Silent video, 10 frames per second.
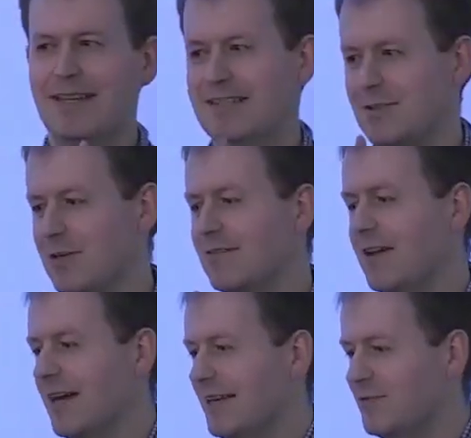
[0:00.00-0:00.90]
there's a lot of
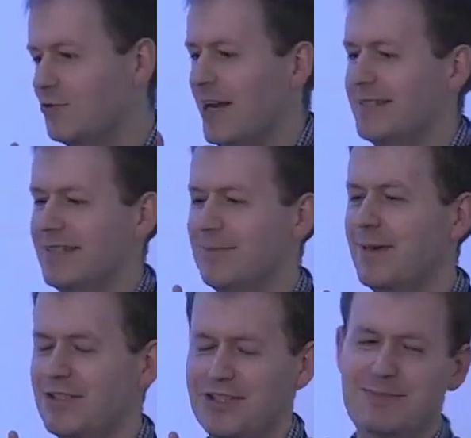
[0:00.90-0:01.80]
kind of drastic
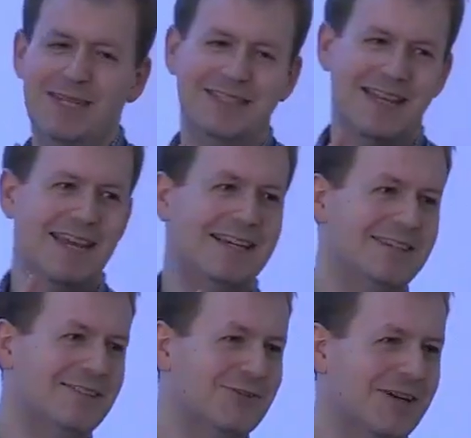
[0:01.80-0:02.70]
measures being
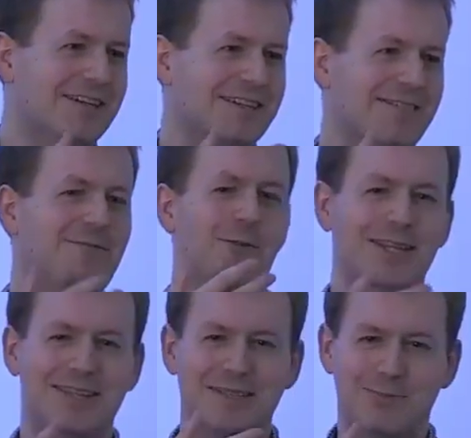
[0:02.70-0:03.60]
taken to try and
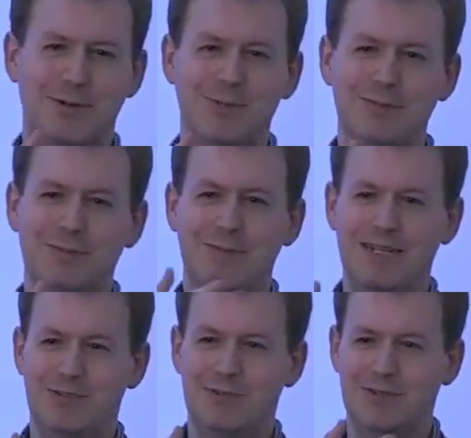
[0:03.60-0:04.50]
avoid this problem and
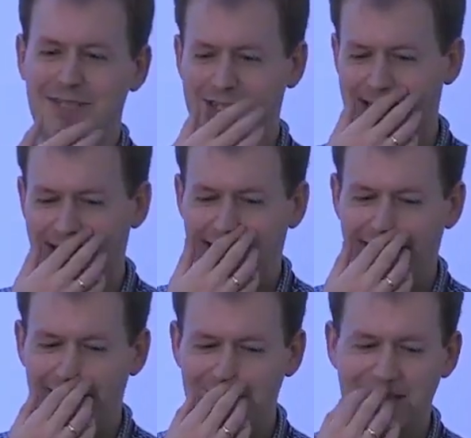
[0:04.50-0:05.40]
make sure that
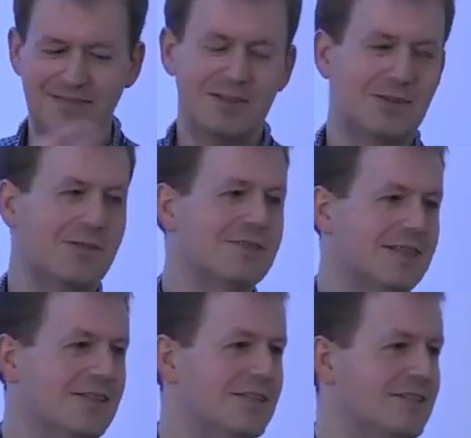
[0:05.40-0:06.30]
um, difficult
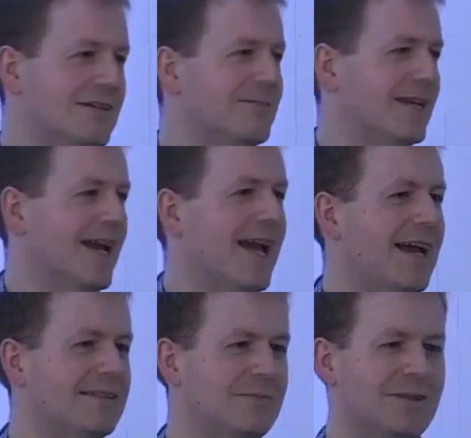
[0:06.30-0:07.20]
conversations aren't being
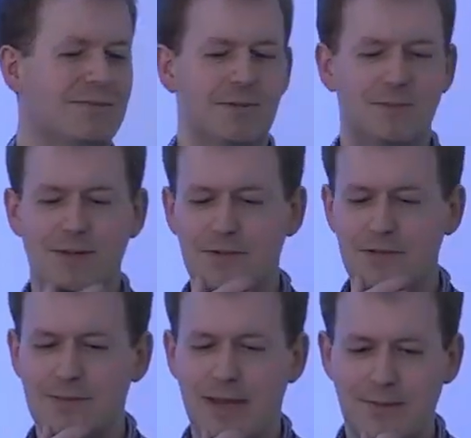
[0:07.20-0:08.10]
had with, with people
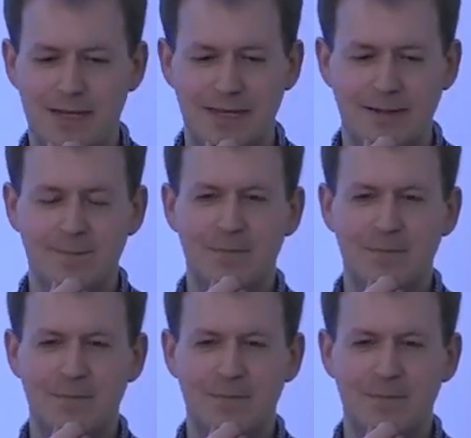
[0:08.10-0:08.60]
who are maybe